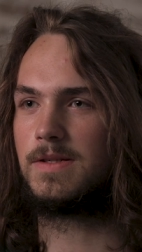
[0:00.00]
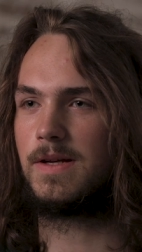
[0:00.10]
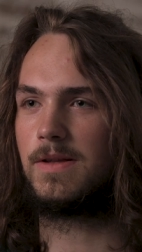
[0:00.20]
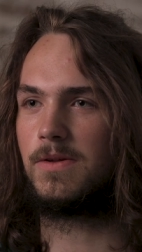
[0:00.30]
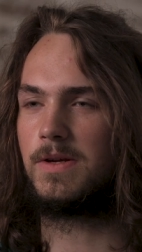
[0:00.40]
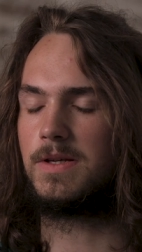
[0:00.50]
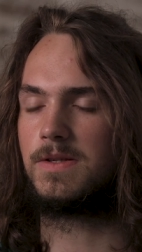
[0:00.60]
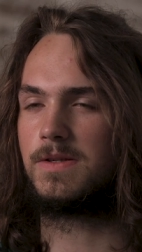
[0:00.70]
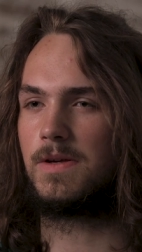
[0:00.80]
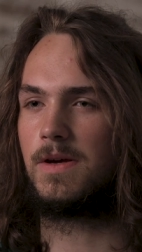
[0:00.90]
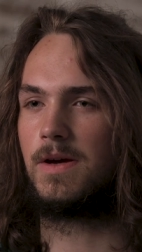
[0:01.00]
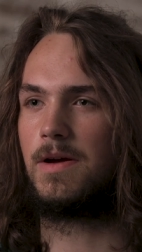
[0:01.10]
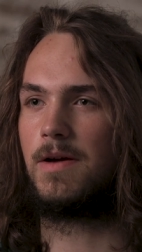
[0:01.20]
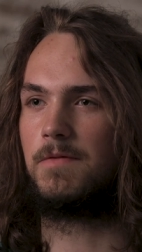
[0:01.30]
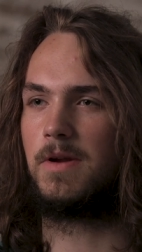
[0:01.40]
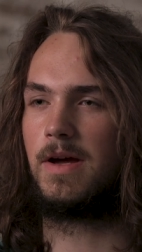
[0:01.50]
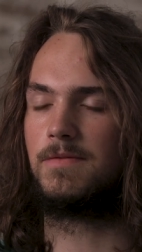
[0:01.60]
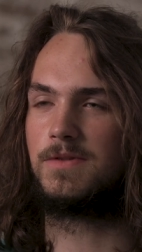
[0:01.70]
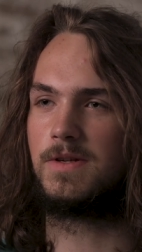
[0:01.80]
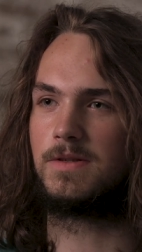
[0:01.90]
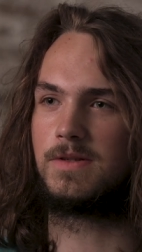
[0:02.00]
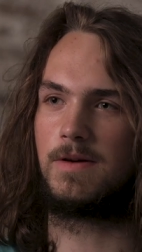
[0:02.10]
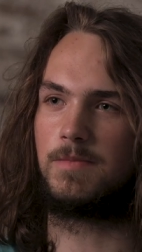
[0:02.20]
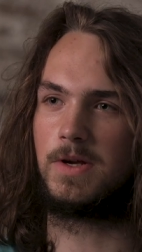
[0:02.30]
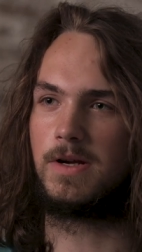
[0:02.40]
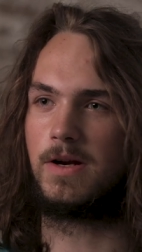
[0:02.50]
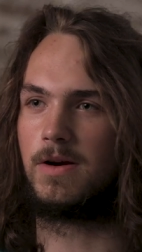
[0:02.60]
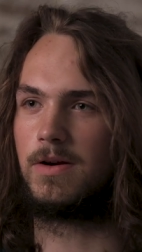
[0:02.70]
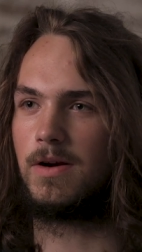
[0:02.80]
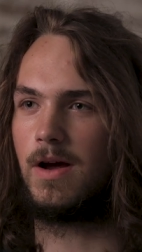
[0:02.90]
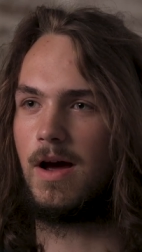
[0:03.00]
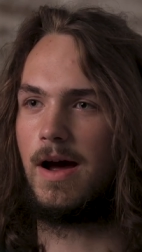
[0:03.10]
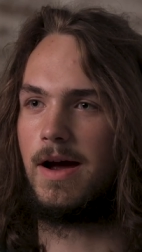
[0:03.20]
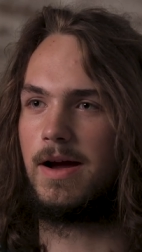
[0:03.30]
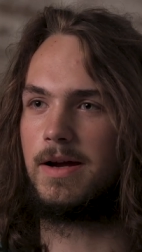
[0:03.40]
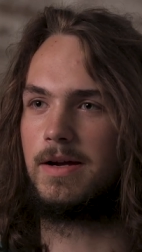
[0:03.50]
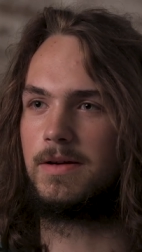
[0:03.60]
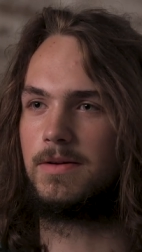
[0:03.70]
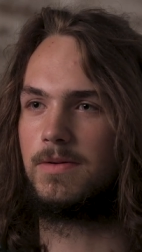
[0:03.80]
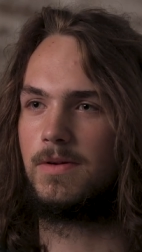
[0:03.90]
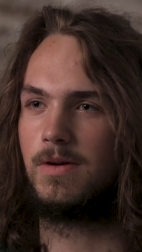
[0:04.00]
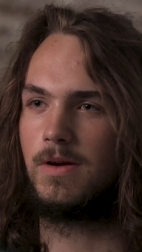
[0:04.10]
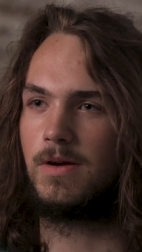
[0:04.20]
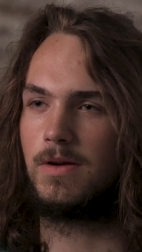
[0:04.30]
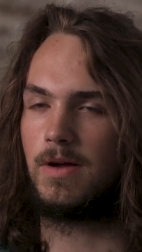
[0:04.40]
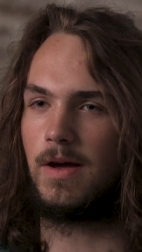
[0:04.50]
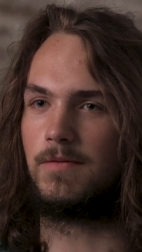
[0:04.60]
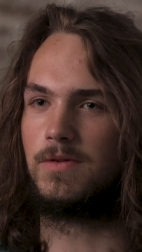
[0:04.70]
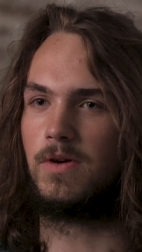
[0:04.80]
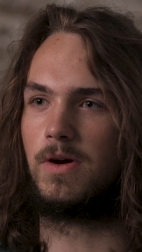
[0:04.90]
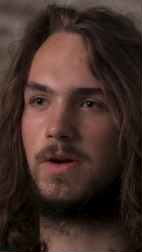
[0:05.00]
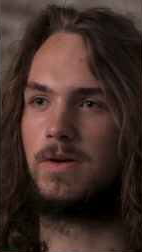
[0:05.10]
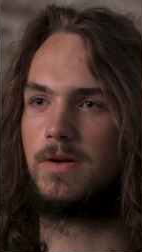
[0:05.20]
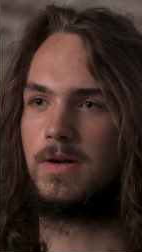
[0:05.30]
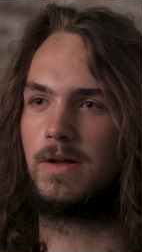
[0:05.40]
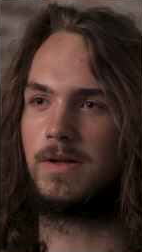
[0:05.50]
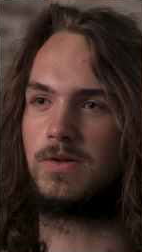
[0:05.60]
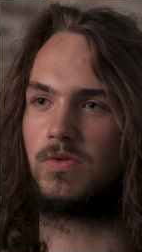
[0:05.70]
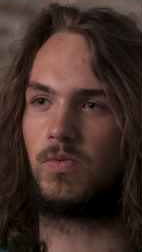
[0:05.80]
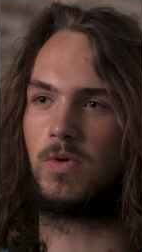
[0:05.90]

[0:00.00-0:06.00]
to say the least, uh, every day I've, since I've been here, I have done at least